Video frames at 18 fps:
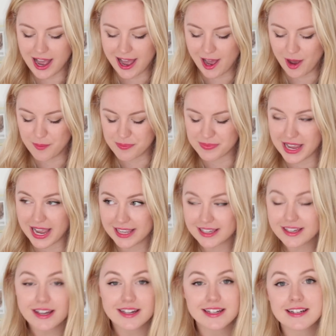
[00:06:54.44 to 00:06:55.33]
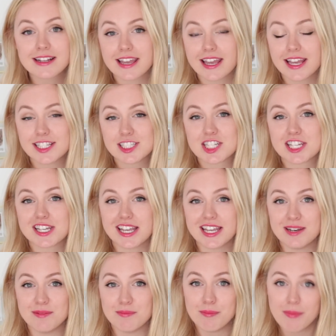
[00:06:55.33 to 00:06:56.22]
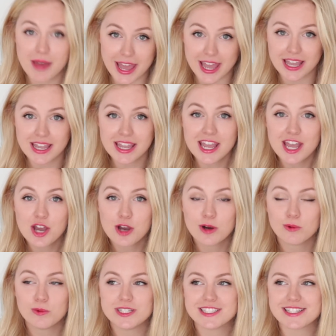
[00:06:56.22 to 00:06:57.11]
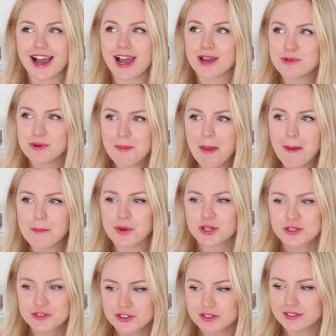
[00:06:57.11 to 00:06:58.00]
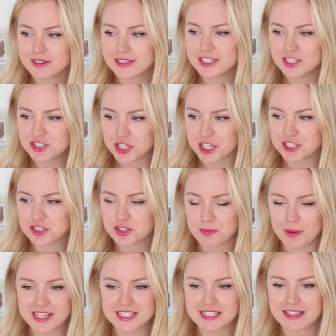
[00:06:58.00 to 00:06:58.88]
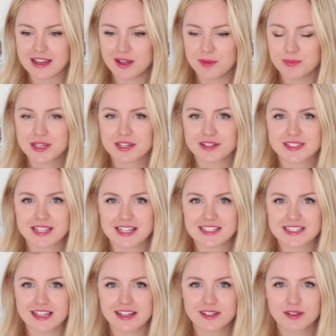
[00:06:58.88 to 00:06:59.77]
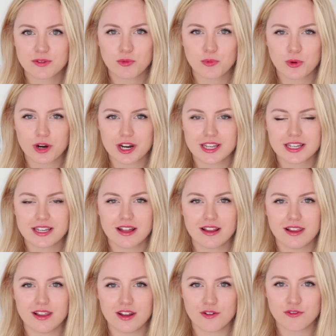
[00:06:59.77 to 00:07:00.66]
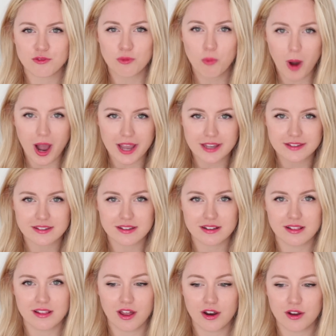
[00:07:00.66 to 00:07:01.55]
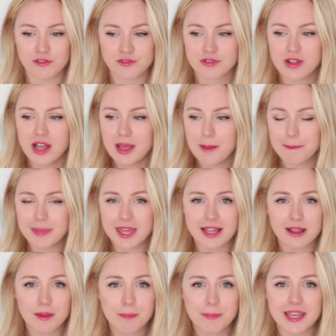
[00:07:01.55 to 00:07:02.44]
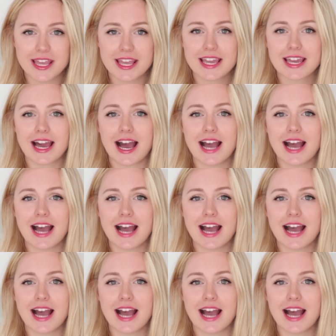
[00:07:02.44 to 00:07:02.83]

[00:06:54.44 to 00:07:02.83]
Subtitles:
I got engaged in May, which I remember totally changed my style because I started wearing a lot of white, a lot of pale pink.